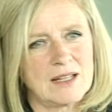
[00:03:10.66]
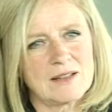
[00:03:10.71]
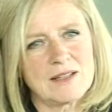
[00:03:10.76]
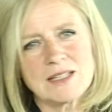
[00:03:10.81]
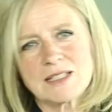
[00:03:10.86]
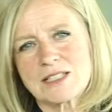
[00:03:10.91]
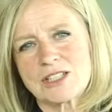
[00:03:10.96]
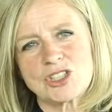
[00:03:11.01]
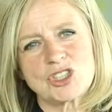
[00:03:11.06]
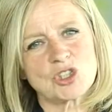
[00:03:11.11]

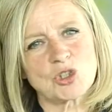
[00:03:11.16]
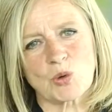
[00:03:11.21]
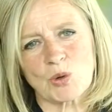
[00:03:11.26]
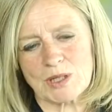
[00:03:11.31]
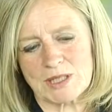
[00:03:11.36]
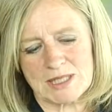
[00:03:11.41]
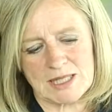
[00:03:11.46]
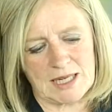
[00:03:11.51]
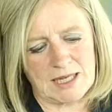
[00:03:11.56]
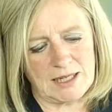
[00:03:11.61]
This is
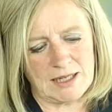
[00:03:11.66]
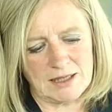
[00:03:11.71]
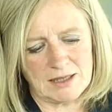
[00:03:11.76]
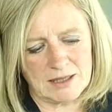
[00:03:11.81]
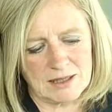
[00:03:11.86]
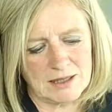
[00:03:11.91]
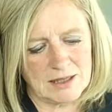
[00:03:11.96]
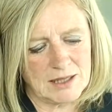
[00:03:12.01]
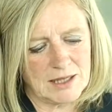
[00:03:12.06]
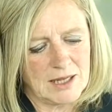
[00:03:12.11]
short-sighted.
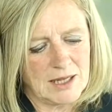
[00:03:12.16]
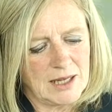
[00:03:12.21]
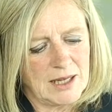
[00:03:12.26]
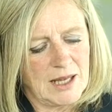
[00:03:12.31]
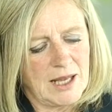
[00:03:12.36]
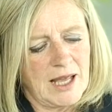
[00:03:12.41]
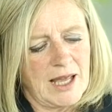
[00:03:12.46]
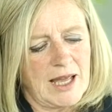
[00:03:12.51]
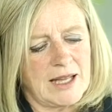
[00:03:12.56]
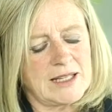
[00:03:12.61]

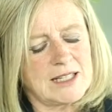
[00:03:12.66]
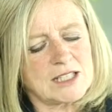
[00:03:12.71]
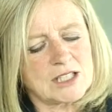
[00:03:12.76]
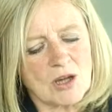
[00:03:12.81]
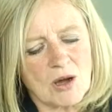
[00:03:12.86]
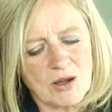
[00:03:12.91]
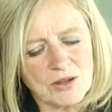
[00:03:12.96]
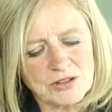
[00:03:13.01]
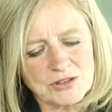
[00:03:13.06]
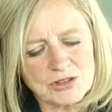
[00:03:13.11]
And it's
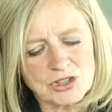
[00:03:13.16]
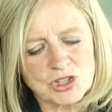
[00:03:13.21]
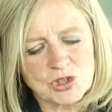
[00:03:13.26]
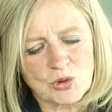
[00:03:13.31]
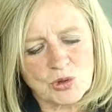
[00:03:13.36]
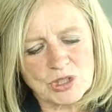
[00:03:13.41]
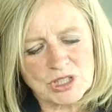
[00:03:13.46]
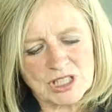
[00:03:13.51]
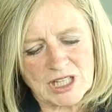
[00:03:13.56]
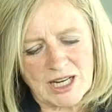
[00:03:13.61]
also
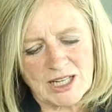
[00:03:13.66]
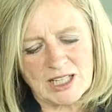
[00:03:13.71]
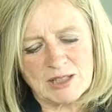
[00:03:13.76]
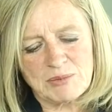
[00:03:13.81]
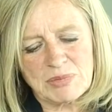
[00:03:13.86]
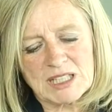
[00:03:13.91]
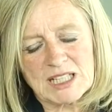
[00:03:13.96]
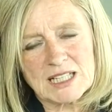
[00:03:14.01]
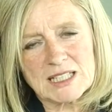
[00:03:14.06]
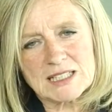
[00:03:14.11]

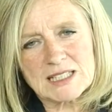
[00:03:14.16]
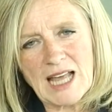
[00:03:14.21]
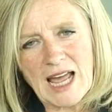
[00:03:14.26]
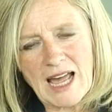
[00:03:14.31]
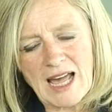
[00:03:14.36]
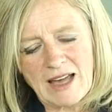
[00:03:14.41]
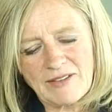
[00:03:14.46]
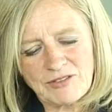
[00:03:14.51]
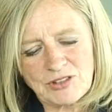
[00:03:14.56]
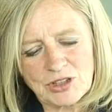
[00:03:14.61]
short-sighted because
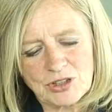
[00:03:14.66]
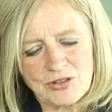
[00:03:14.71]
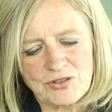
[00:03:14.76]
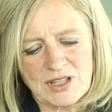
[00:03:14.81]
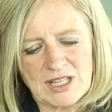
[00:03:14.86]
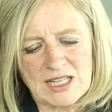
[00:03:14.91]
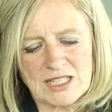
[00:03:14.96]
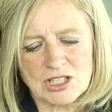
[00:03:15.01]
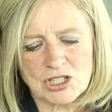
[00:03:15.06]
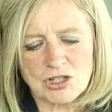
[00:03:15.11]
after
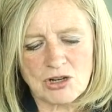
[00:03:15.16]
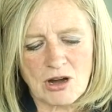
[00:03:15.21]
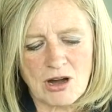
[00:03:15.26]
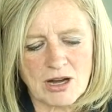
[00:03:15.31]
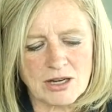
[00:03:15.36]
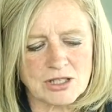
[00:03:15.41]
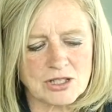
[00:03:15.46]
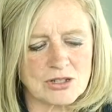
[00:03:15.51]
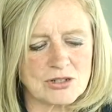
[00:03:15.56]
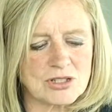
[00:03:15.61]
these
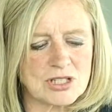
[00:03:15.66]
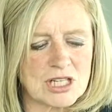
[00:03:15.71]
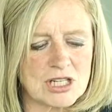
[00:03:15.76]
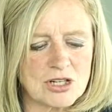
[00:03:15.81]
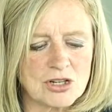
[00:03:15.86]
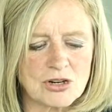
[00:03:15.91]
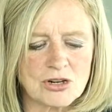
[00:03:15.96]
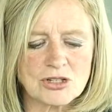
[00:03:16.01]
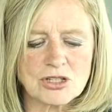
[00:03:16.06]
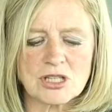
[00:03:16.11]
doctors
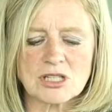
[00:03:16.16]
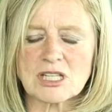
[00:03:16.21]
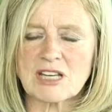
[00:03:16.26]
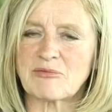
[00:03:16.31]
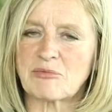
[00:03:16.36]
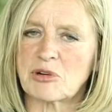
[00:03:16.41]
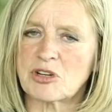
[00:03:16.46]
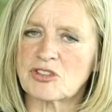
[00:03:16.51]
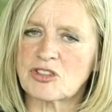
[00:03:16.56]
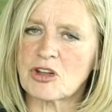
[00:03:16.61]
and nurses
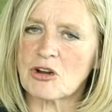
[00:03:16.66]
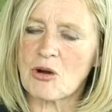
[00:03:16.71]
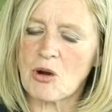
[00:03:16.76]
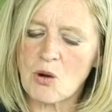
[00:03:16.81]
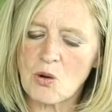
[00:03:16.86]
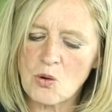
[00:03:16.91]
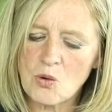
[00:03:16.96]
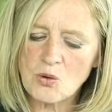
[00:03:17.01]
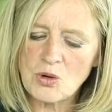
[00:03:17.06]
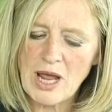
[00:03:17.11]
have put their
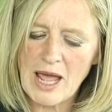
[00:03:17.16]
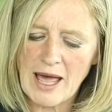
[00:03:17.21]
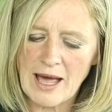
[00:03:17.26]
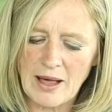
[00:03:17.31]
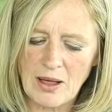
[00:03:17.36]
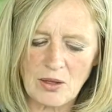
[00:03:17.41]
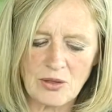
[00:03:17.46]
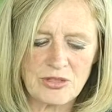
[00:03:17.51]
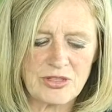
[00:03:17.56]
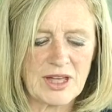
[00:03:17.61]
own
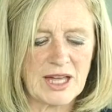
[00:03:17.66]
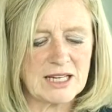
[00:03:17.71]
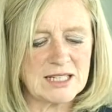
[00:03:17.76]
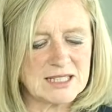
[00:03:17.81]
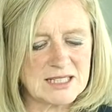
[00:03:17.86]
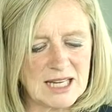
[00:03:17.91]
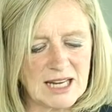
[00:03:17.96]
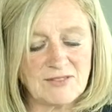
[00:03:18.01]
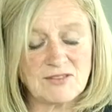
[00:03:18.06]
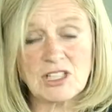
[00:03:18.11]
health and
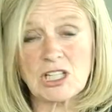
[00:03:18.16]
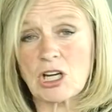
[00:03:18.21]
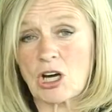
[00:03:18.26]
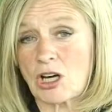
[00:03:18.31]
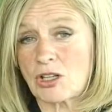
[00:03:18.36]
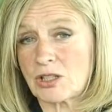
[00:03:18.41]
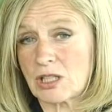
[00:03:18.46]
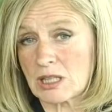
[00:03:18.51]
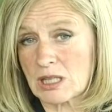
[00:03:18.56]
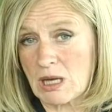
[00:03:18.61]
safety
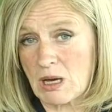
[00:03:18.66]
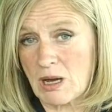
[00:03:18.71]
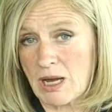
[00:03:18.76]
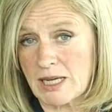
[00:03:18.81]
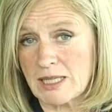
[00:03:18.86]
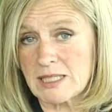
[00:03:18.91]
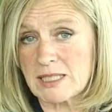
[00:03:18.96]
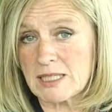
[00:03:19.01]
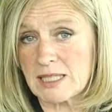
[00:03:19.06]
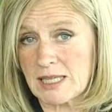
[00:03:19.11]
on the
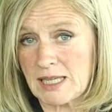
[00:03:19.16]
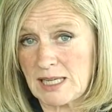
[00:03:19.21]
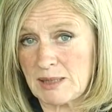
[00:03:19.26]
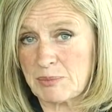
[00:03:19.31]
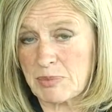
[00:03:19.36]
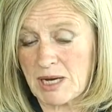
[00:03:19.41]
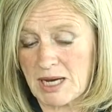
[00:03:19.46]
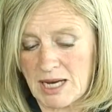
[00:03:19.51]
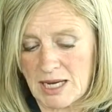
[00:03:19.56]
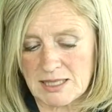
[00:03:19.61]
line to
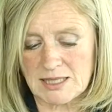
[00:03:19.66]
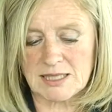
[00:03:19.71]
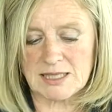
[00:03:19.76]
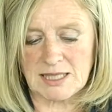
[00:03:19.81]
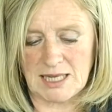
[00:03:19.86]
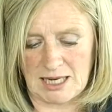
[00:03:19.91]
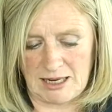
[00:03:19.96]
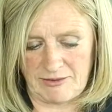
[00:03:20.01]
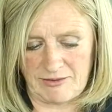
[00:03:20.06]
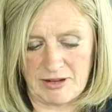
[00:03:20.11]
keep us
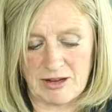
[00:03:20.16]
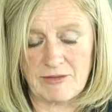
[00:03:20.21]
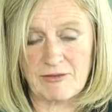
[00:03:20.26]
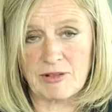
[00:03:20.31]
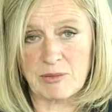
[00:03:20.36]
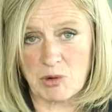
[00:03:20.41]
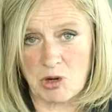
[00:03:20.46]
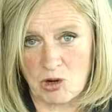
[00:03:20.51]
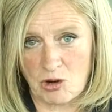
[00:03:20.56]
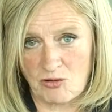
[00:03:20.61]
safe
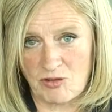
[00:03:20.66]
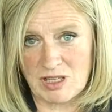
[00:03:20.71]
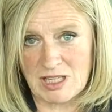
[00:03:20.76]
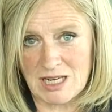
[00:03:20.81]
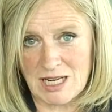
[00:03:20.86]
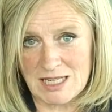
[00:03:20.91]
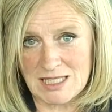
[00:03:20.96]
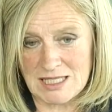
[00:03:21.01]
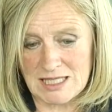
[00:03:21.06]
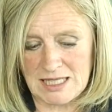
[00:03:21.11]
from
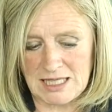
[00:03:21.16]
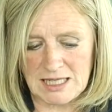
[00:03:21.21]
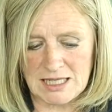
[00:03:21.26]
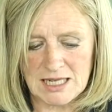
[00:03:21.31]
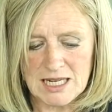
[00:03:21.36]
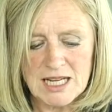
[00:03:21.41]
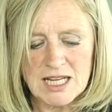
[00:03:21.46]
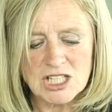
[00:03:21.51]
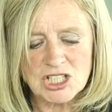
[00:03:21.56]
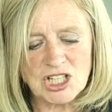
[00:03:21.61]

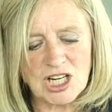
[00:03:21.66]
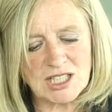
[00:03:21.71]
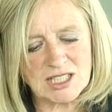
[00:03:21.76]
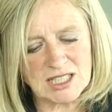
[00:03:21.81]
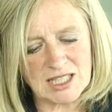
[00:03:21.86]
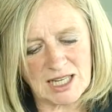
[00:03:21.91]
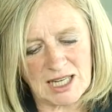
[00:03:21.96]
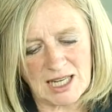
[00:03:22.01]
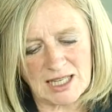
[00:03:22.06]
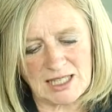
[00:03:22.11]
COVID-19,
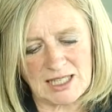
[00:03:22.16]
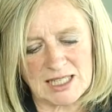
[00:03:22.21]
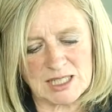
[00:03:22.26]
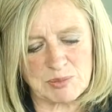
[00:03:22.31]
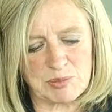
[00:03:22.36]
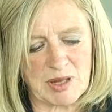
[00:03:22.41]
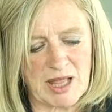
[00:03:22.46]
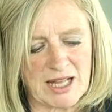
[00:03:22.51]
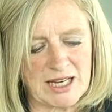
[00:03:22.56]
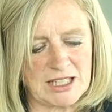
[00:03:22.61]
Jason Kenney
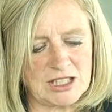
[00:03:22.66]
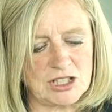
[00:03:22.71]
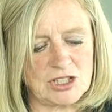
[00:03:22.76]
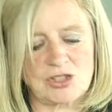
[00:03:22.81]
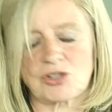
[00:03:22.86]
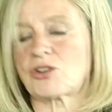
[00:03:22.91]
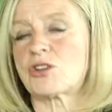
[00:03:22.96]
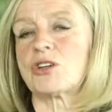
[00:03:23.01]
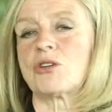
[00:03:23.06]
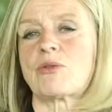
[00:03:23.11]
is planning to
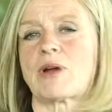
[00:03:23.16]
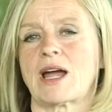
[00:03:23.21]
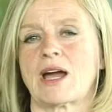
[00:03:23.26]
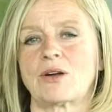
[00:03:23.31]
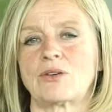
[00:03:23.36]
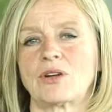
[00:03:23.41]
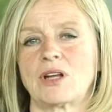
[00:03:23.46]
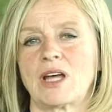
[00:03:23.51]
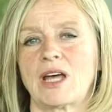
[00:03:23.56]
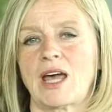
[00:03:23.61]
turn
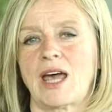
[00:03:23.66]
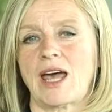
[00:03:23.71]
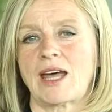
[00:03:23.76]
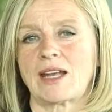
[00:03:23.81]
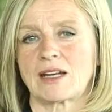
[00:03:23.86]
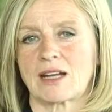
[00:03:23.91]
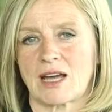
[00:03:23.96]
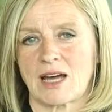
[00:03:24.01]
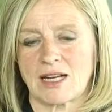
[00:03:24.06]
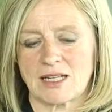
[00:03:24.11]
around
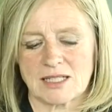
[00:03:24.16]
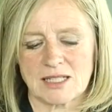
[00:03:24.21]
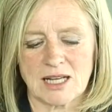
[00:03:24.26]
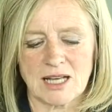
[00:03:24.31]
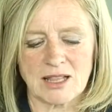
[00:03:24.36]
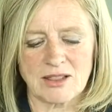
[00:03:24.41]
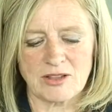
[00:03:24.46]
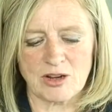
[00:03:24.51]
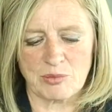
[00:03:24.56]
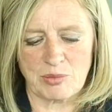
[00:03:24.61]
and cut
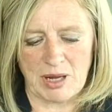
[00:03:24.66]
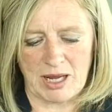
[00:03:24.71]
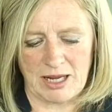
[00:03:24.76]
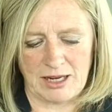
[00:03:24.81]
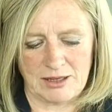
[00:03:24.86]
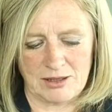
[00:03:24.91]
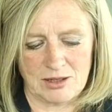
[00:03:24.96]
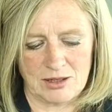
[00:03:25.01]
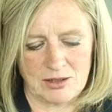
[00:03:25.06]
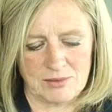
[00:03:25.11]
their
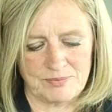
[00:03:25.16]
pay.